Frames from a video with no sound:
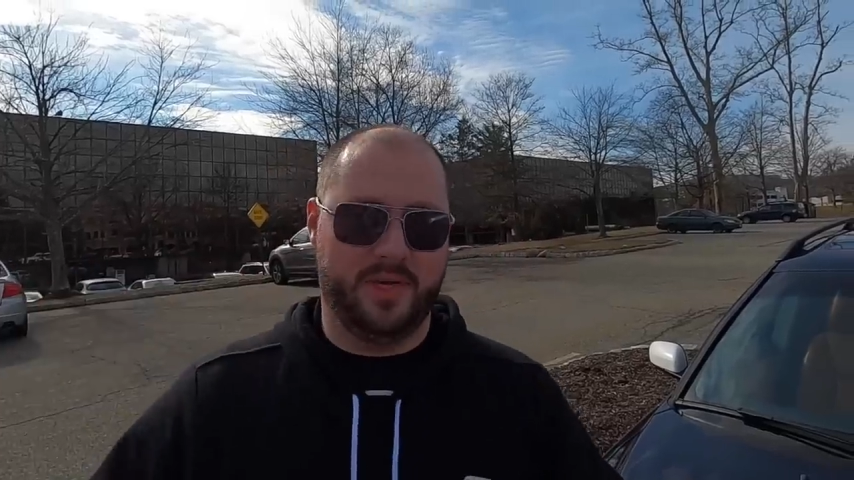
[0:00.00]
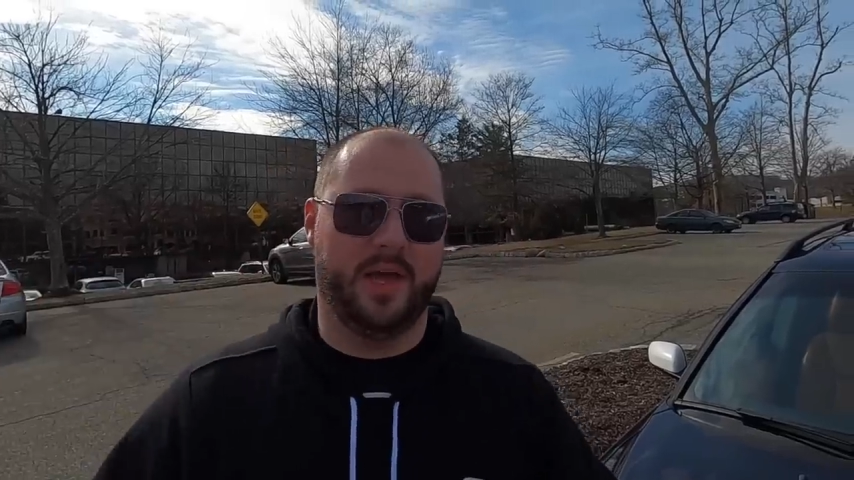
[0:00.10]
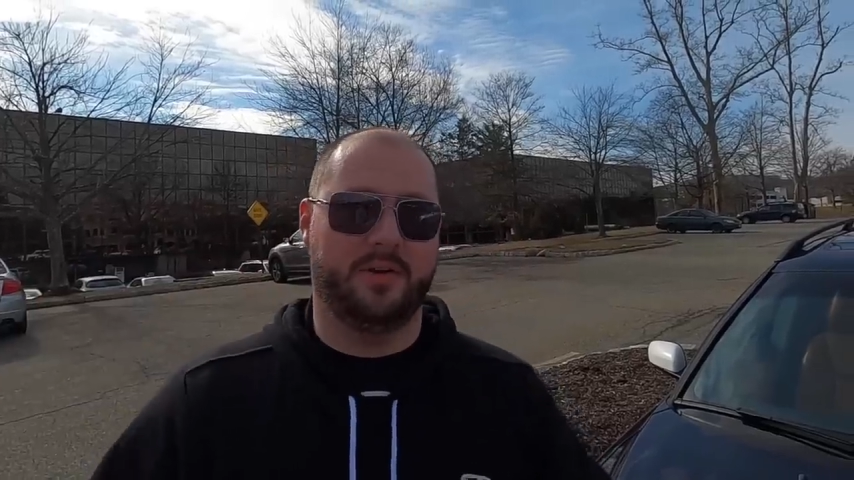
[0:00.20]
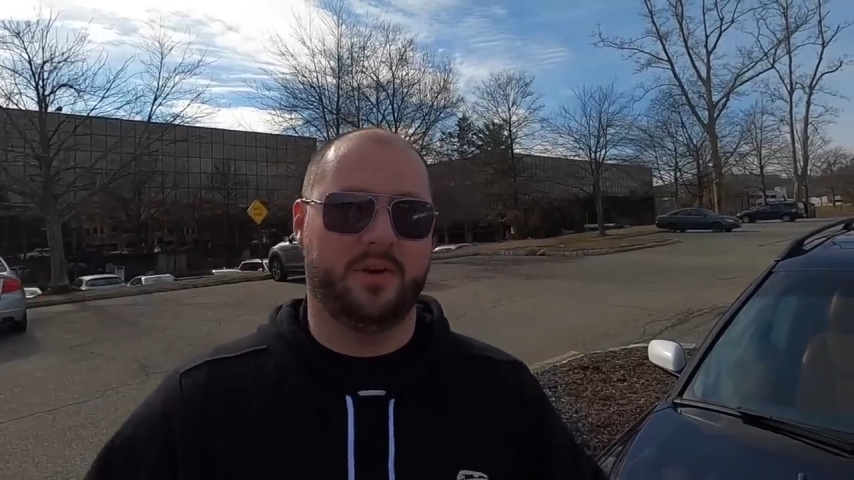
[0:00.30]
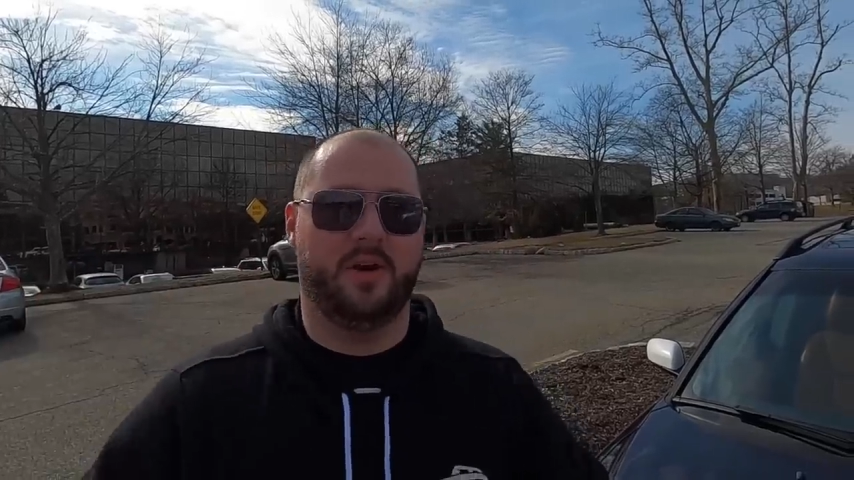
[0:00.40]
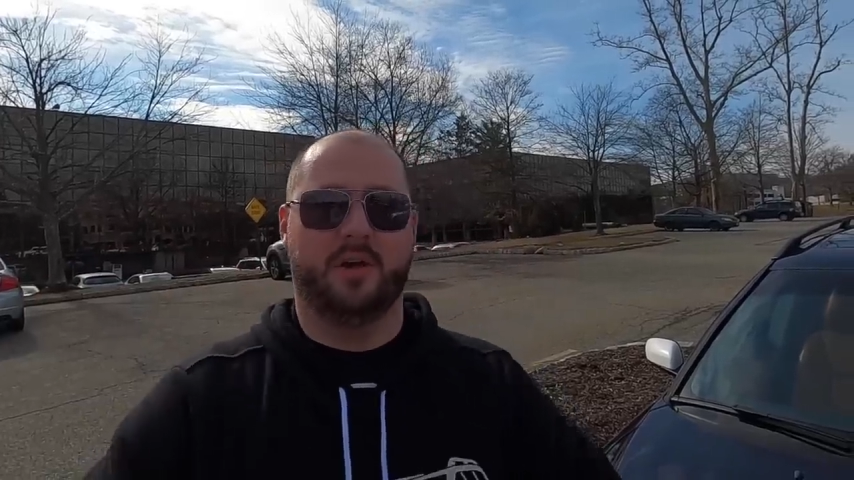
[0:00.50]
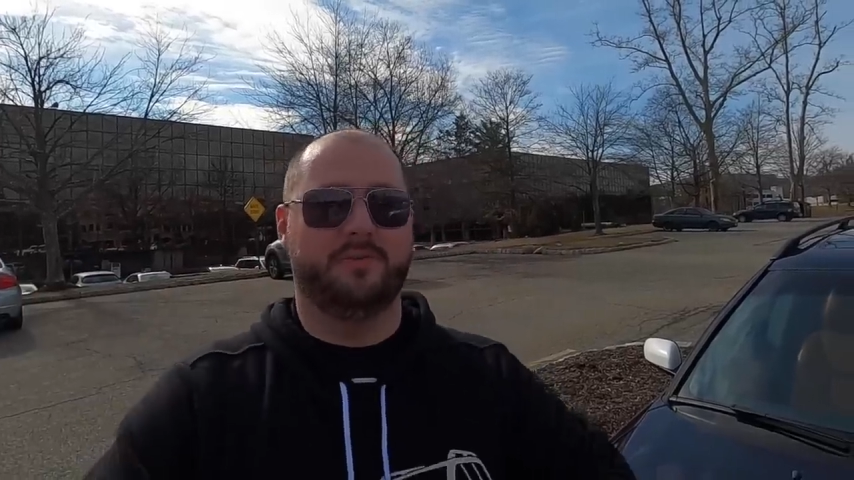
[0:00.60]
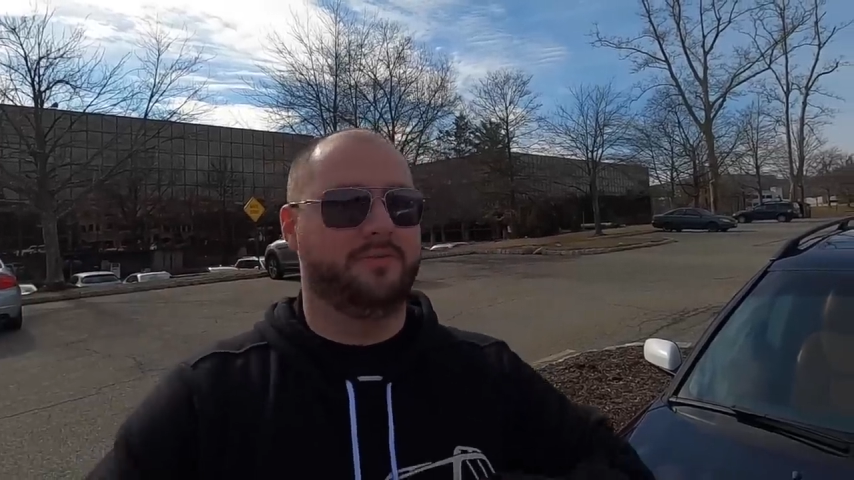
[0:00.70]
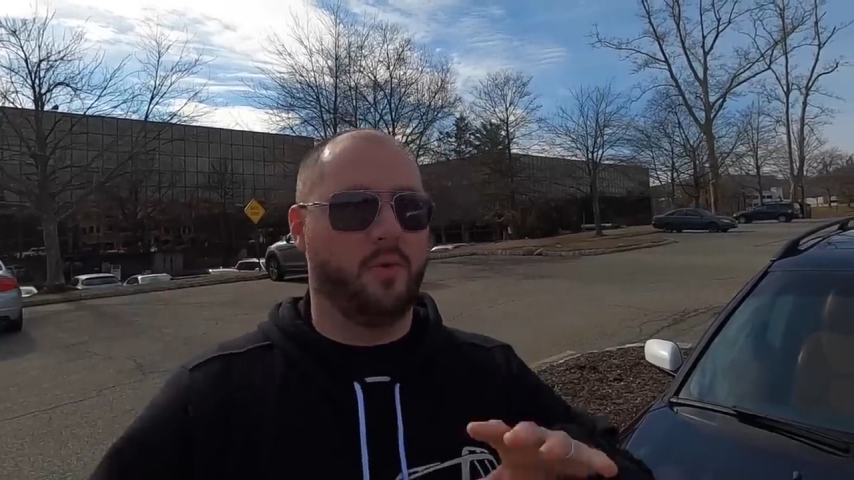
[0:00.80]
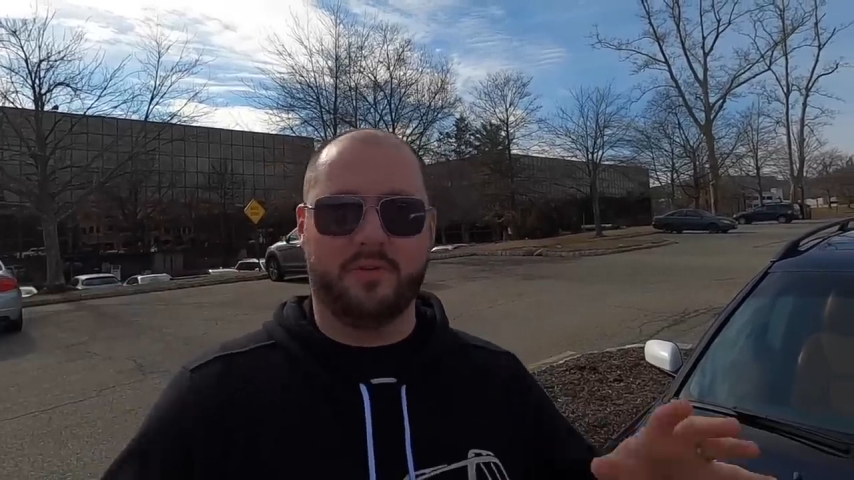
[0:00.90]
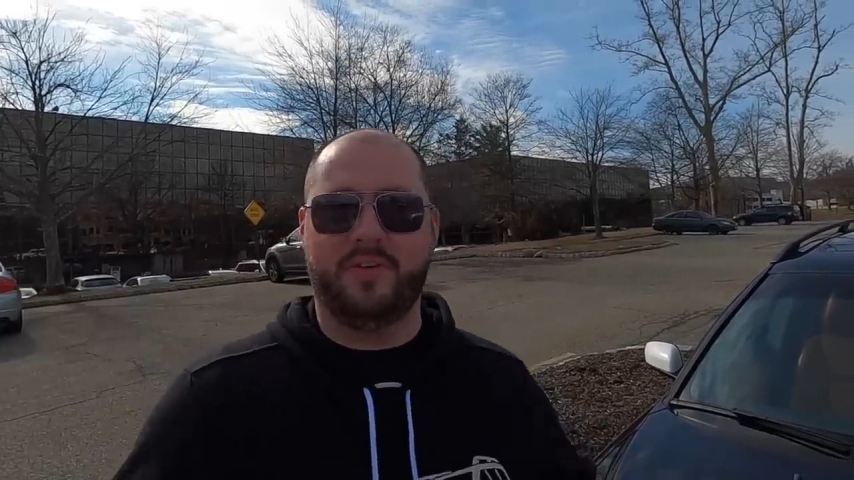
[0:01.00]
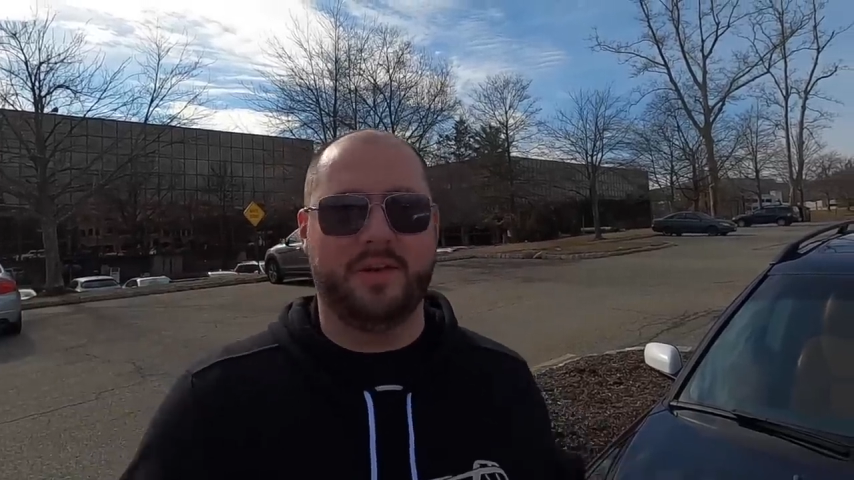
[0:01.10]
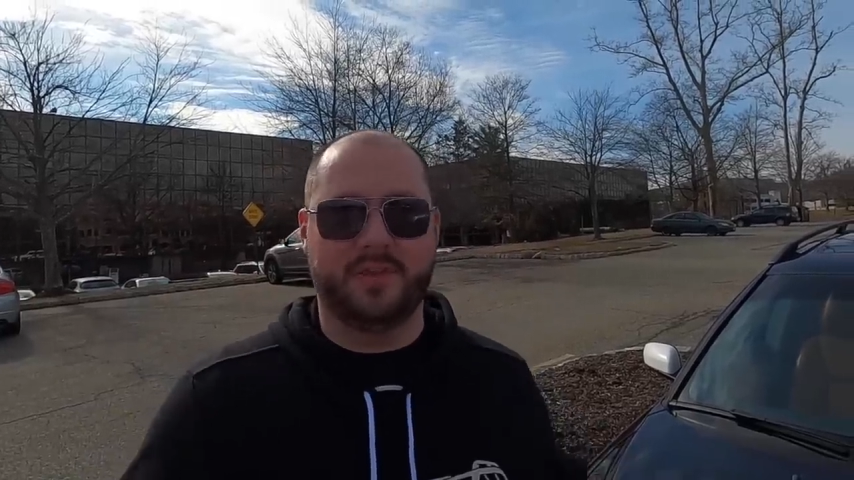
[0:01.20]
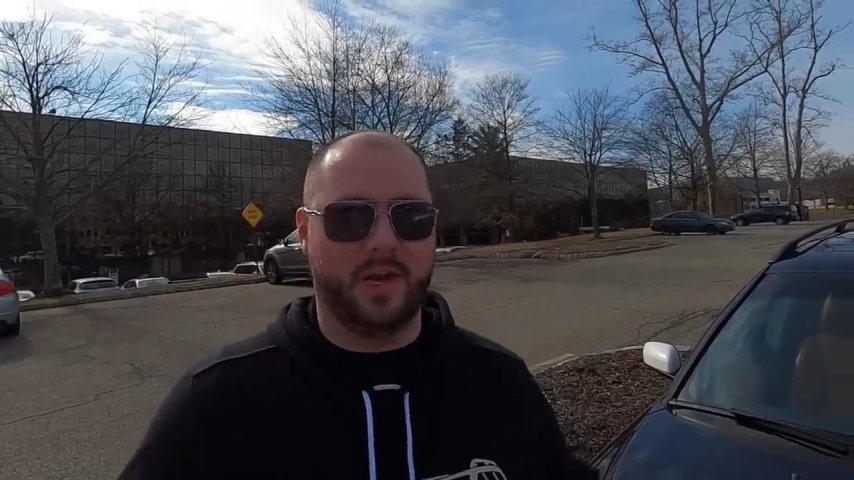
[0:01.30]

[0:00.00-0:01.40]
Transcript: we dynoed it on four or five